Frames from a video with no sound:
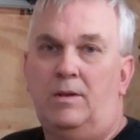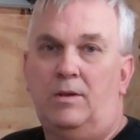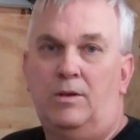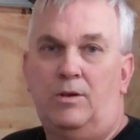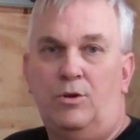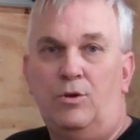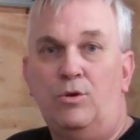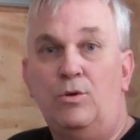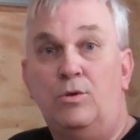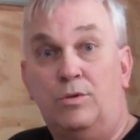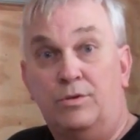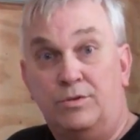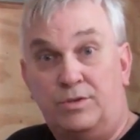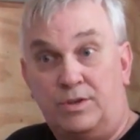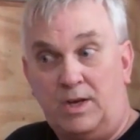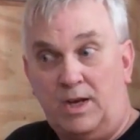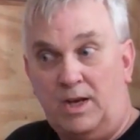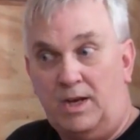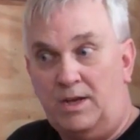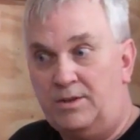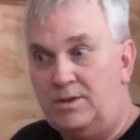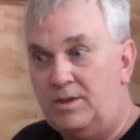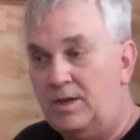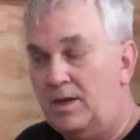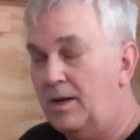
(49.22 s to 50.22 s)
Google
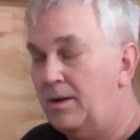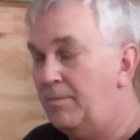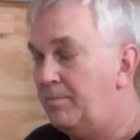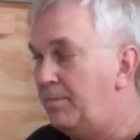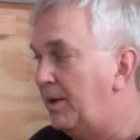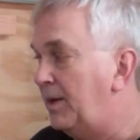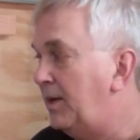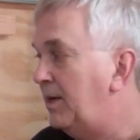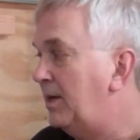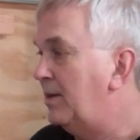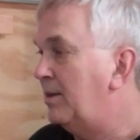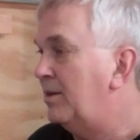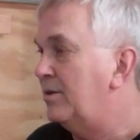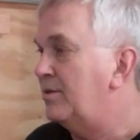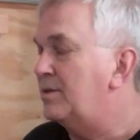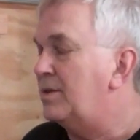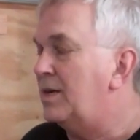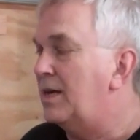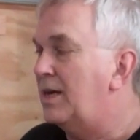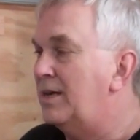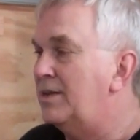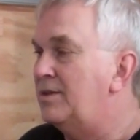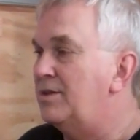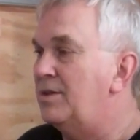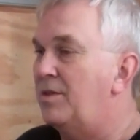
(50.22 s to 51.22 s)
SketchUp, any of those
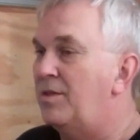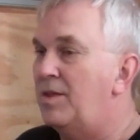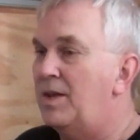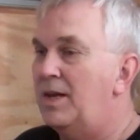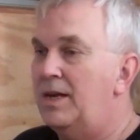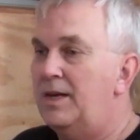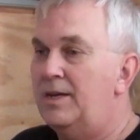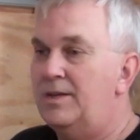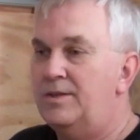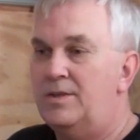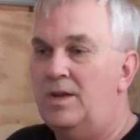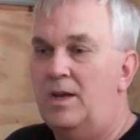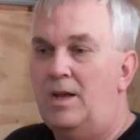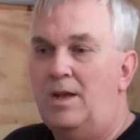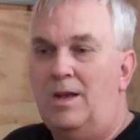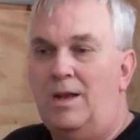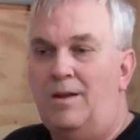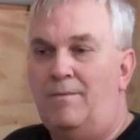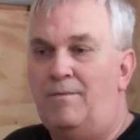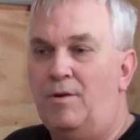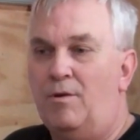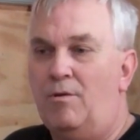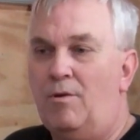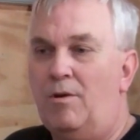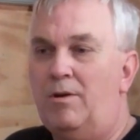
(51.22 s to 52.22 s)
kinds of things.
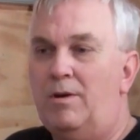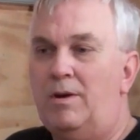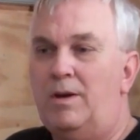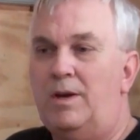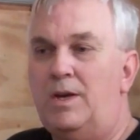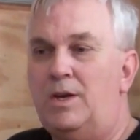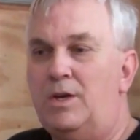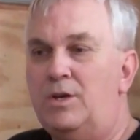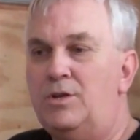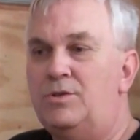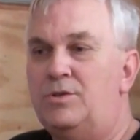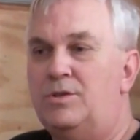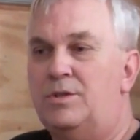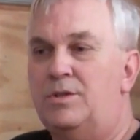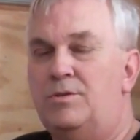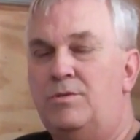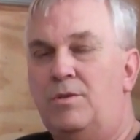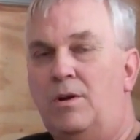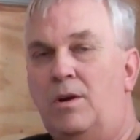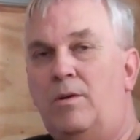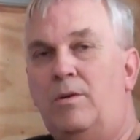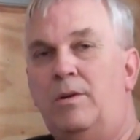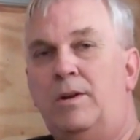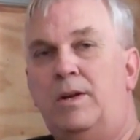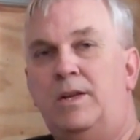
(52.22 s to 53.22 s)
If you're already used to
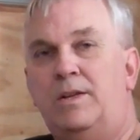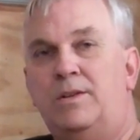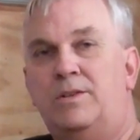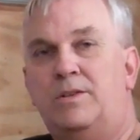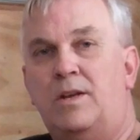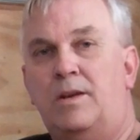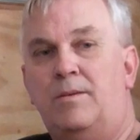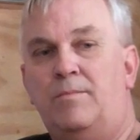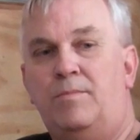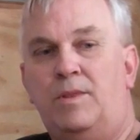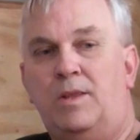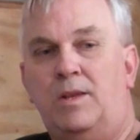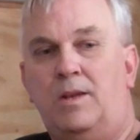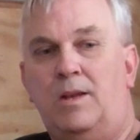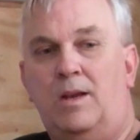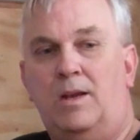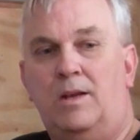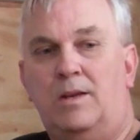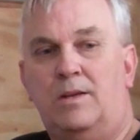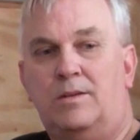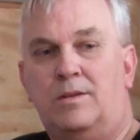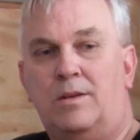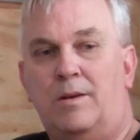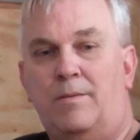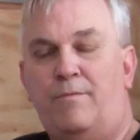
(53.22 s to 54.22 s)
drawing in some
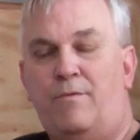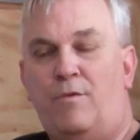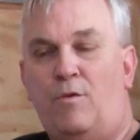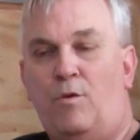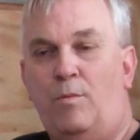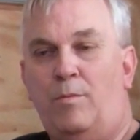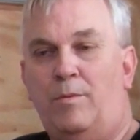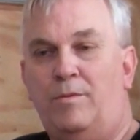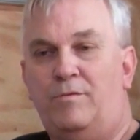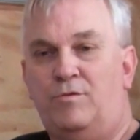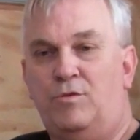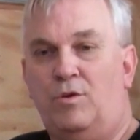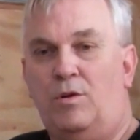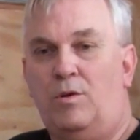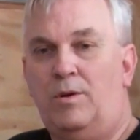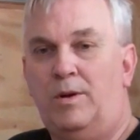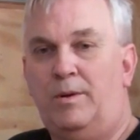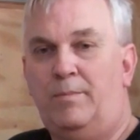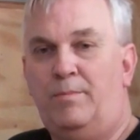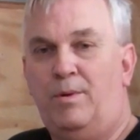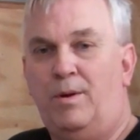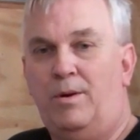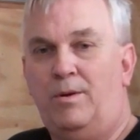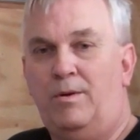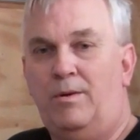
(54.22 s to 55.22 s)
uh, some form of drawing
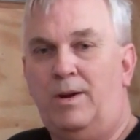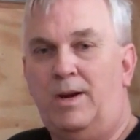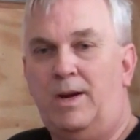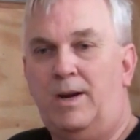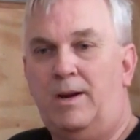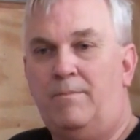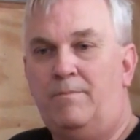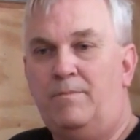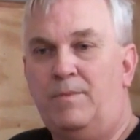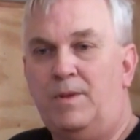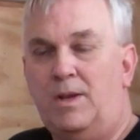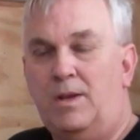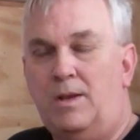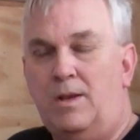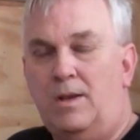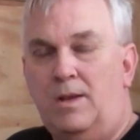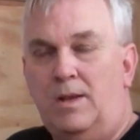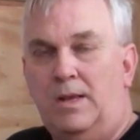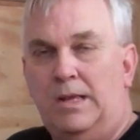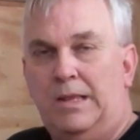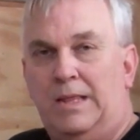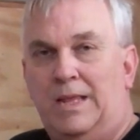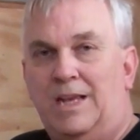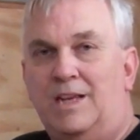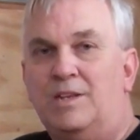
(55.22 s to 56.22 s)
program,
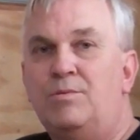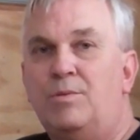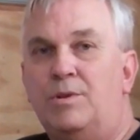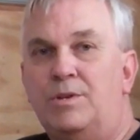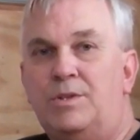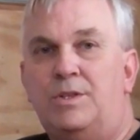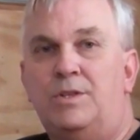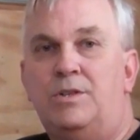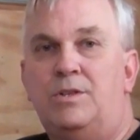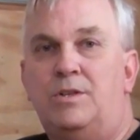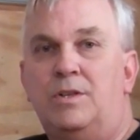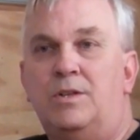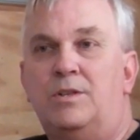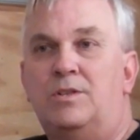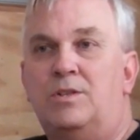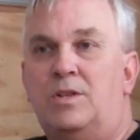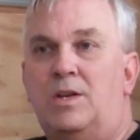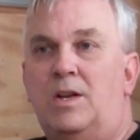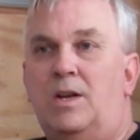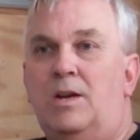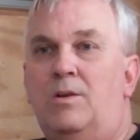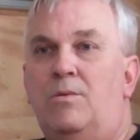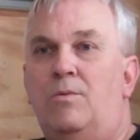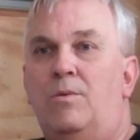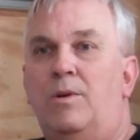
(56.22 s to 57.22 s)
that's what you should
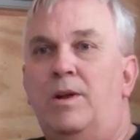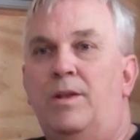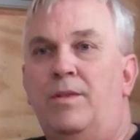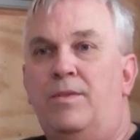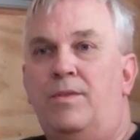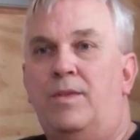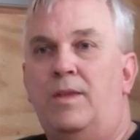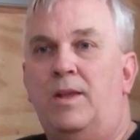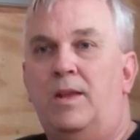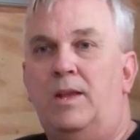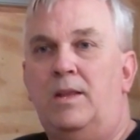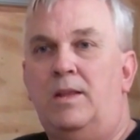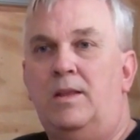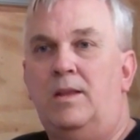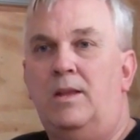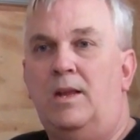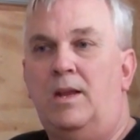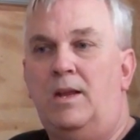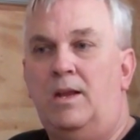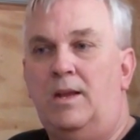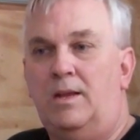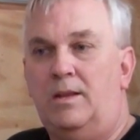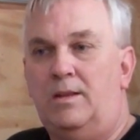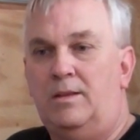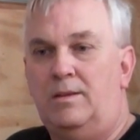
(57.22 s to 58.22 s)
stick with, and
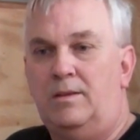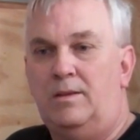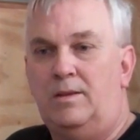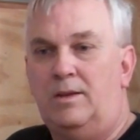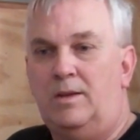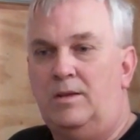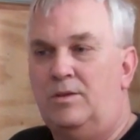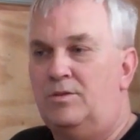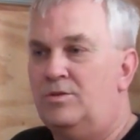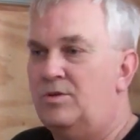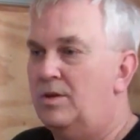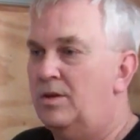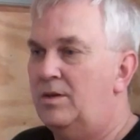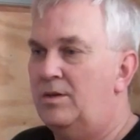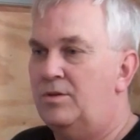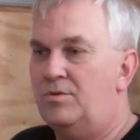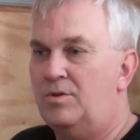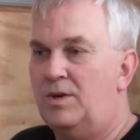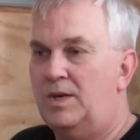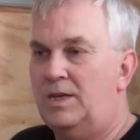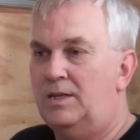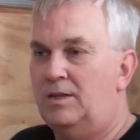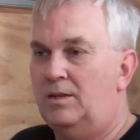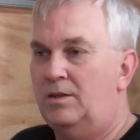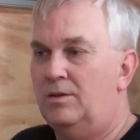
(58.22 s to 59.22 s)
and instead of
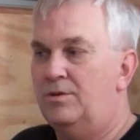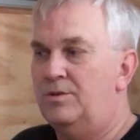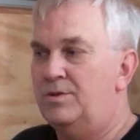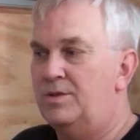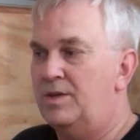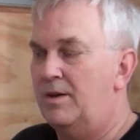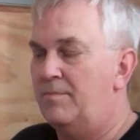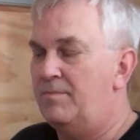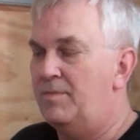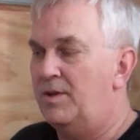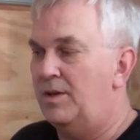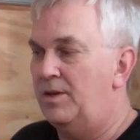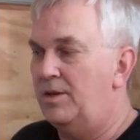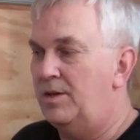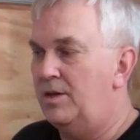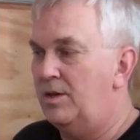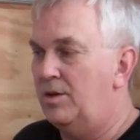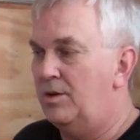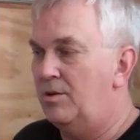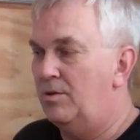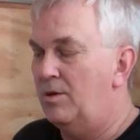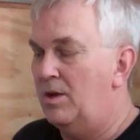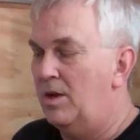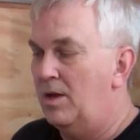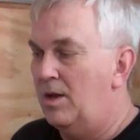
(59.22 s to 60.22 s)
trying to learn something
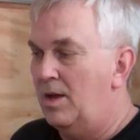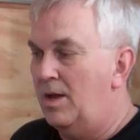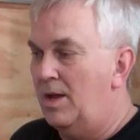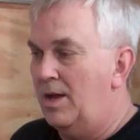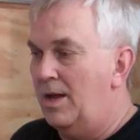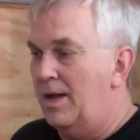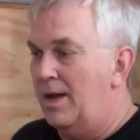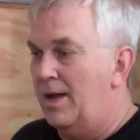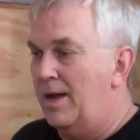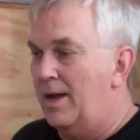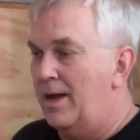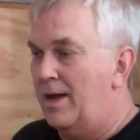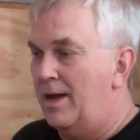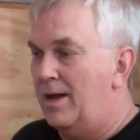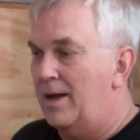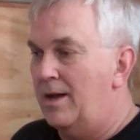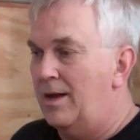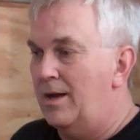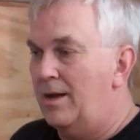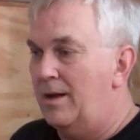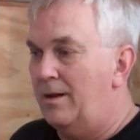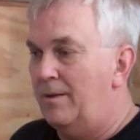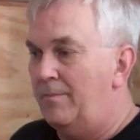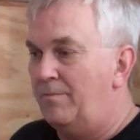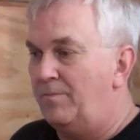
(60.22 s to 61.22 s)
new.
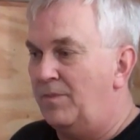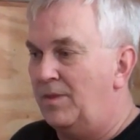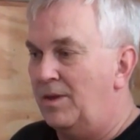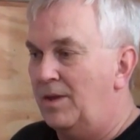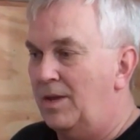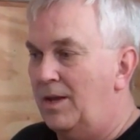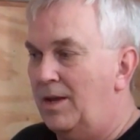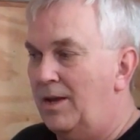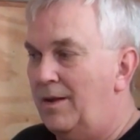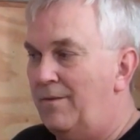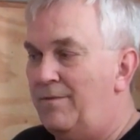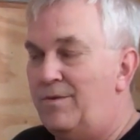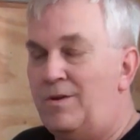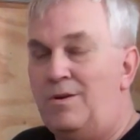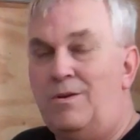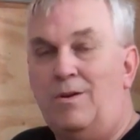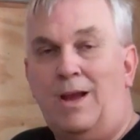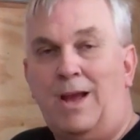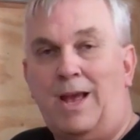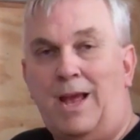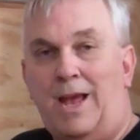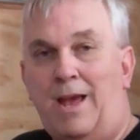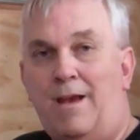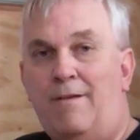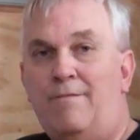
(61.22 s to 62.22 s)
Uh, if you
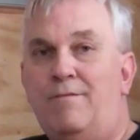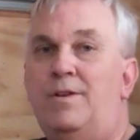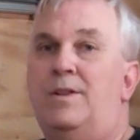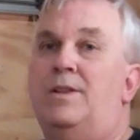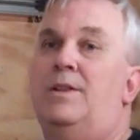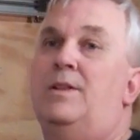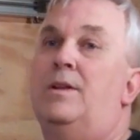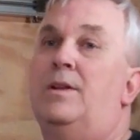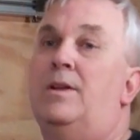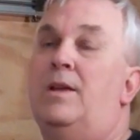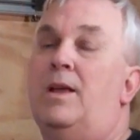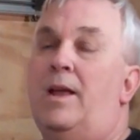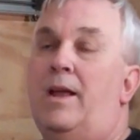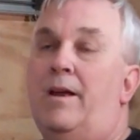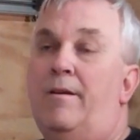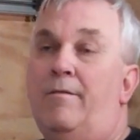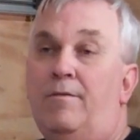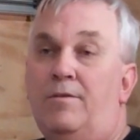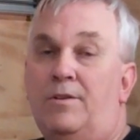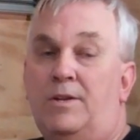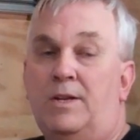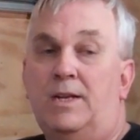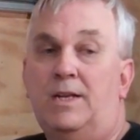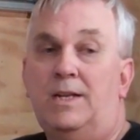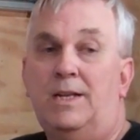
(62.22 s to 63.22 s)
haven't
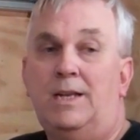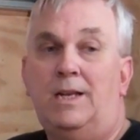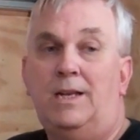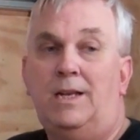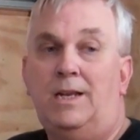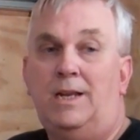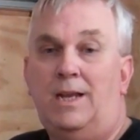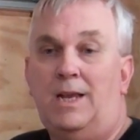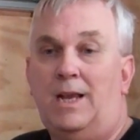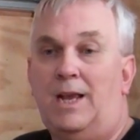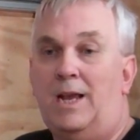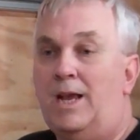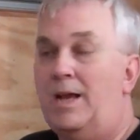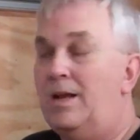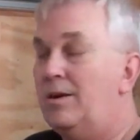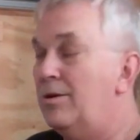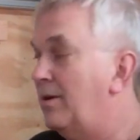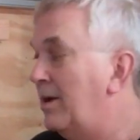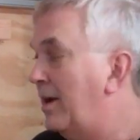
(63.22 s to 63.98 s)
ever done any CAD or